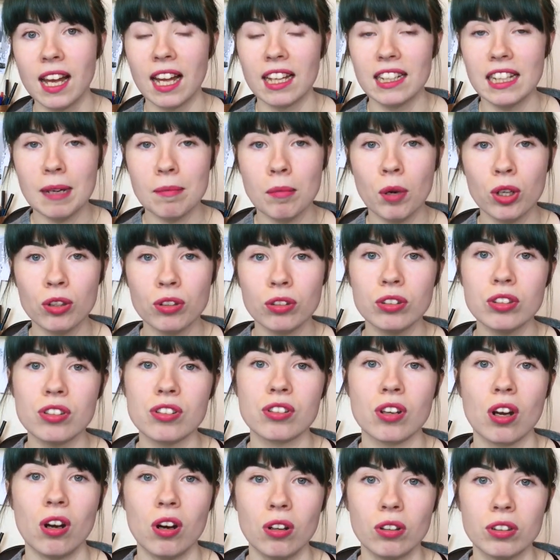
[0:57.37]
and that model
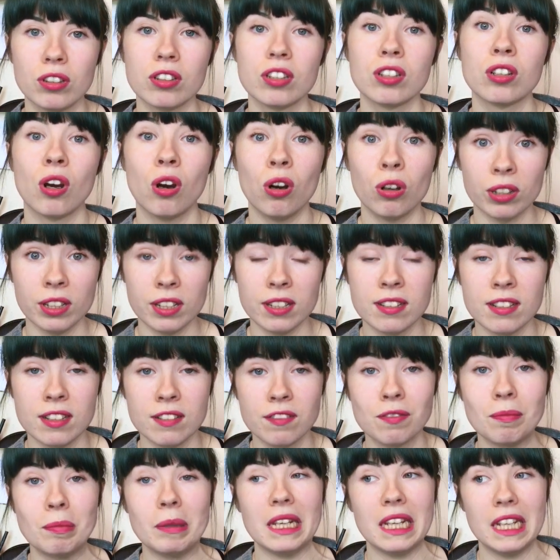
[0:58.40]
is called the
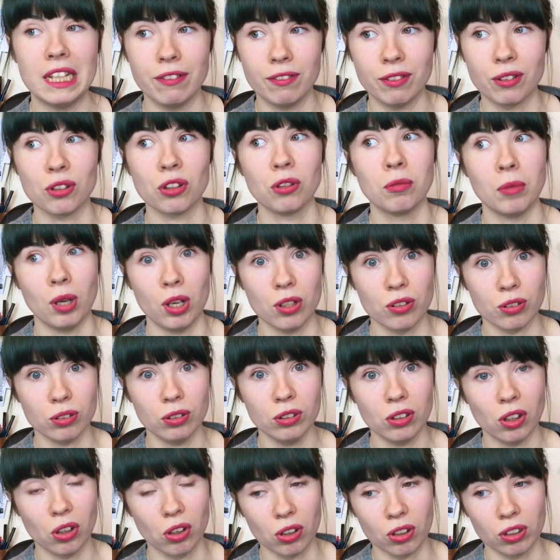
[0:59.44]
Cognitive Behavioural
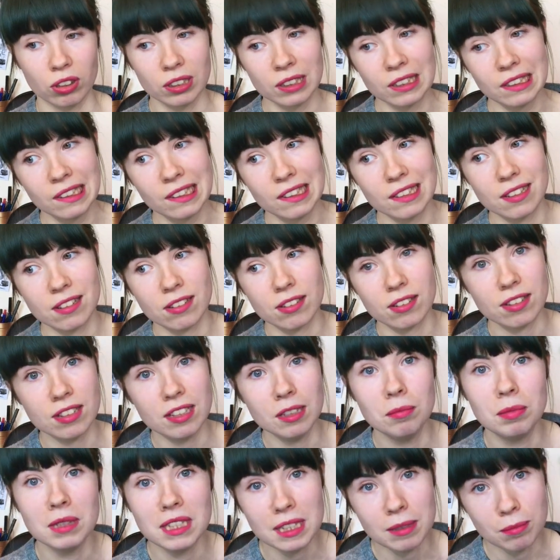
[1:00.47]
Model, or the
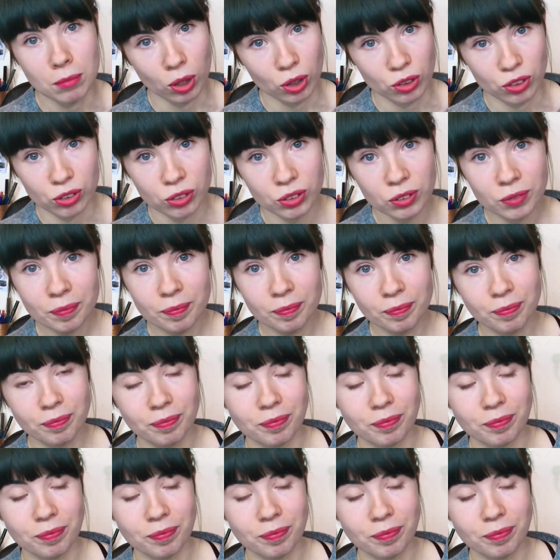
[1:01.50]
CB model.